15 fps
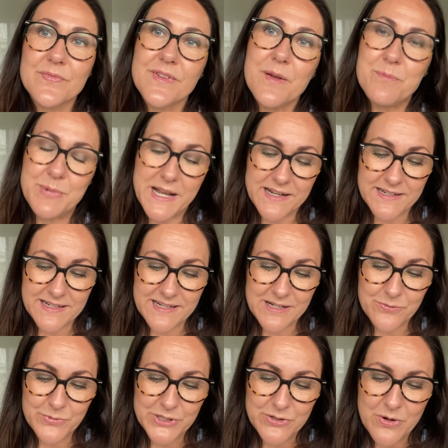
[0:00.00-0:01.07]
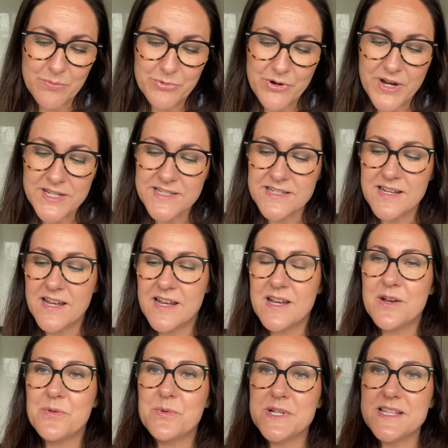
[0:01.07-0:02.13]
blend it in with your brush.
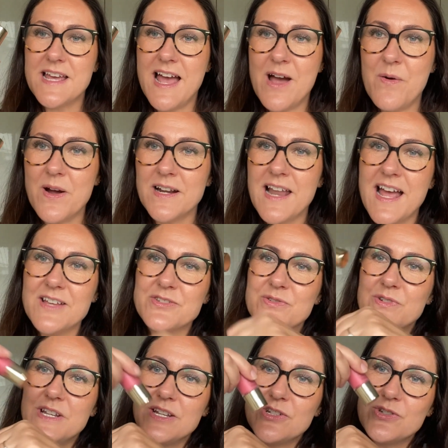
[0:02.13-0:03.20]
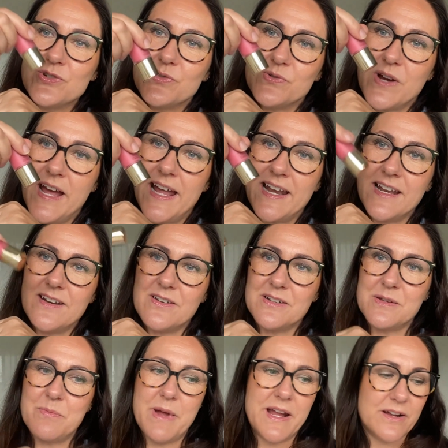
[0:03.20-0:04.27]
With the Hourglass, you need to add it on
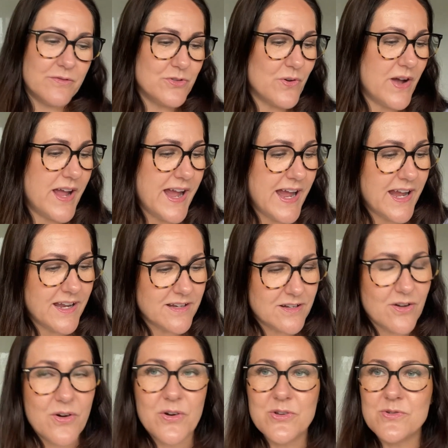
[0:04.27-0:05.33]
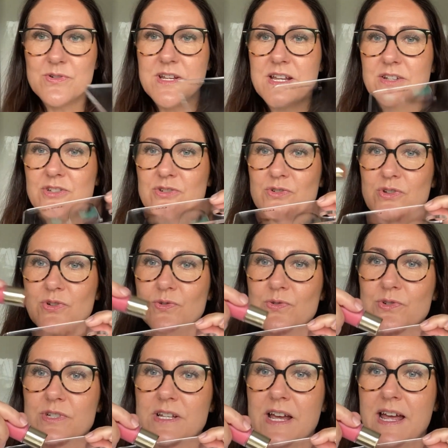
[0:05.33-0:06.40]
the back of your hand, or you need to
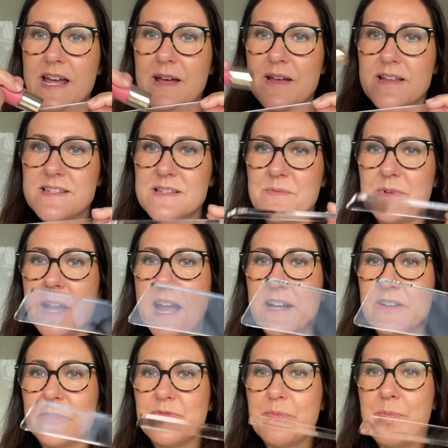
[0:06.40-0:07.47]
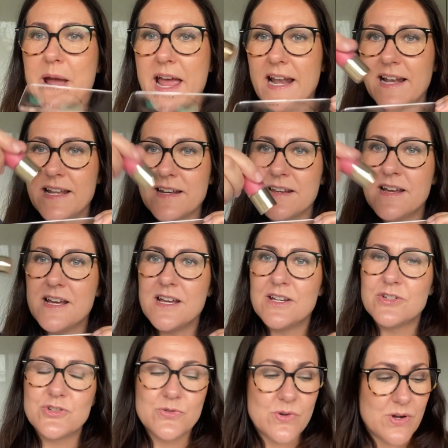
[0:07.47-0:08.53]
use some kind of palette
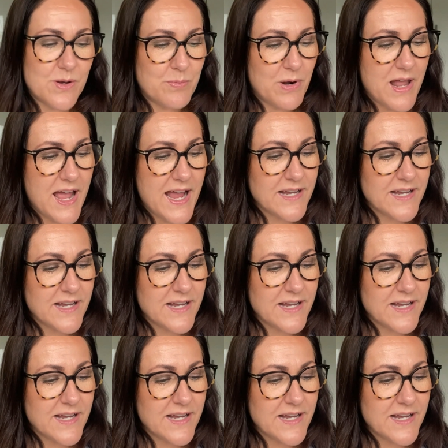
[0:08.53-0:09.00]
to apply